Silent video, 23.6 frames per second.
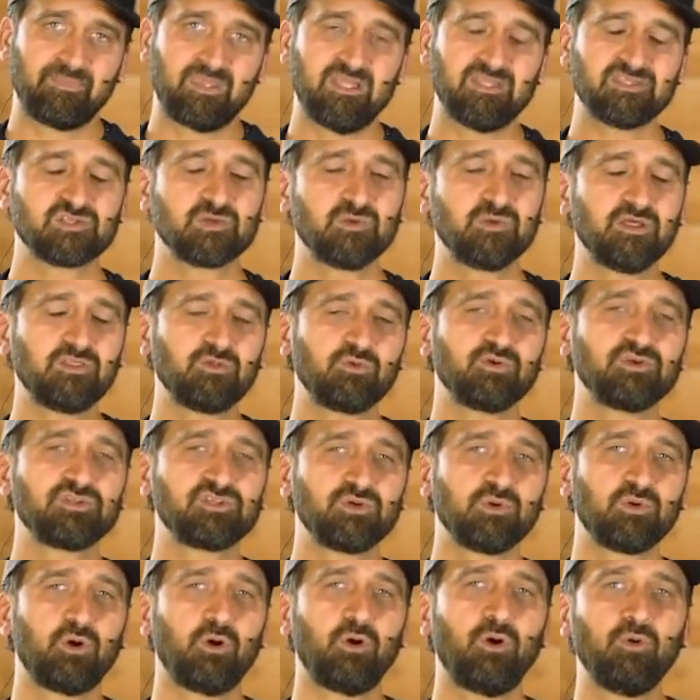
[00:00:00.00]
And so in other words,
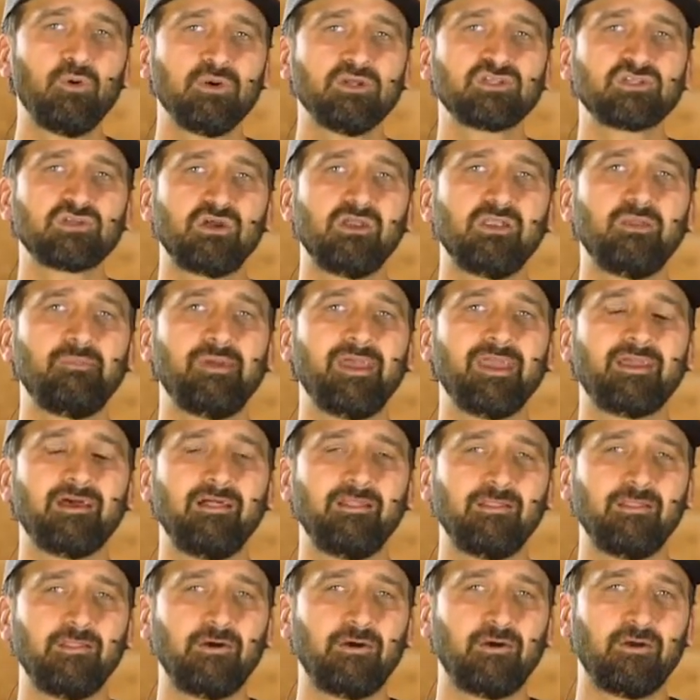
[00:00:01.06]
you're always trying to make a
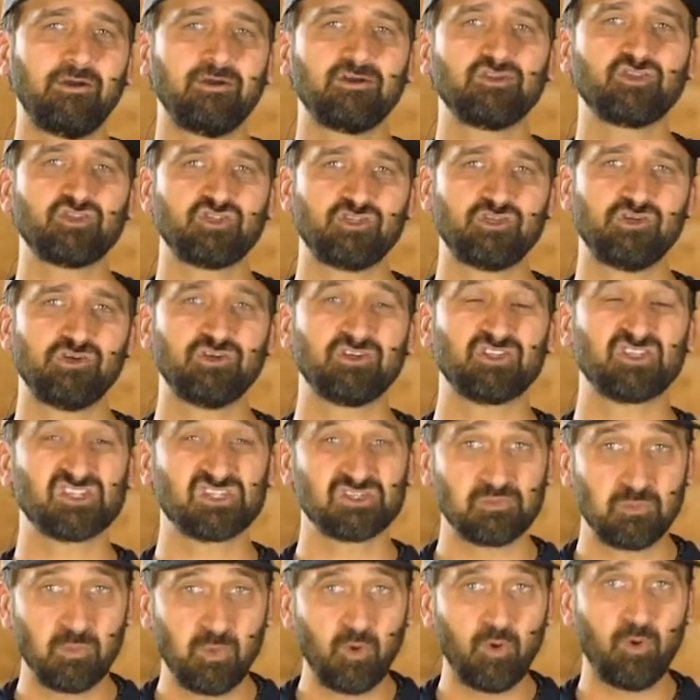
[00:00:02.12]
large church
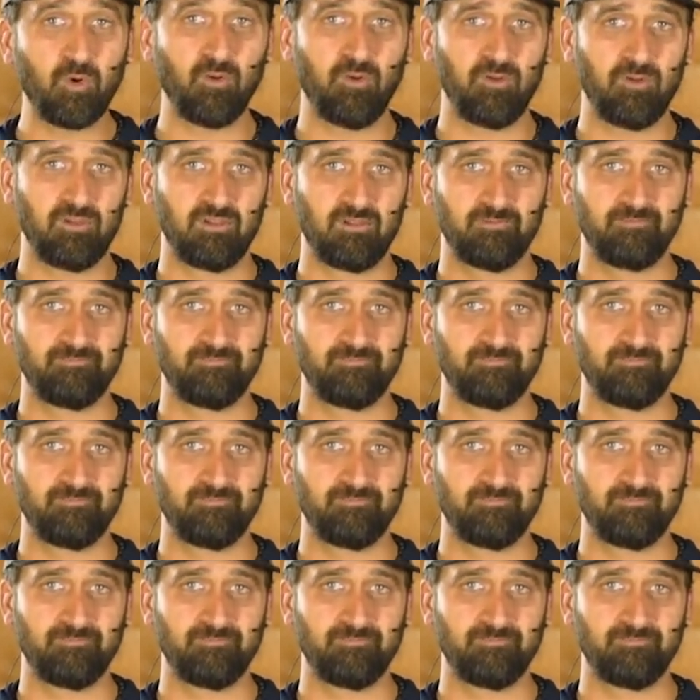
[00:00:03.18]
small.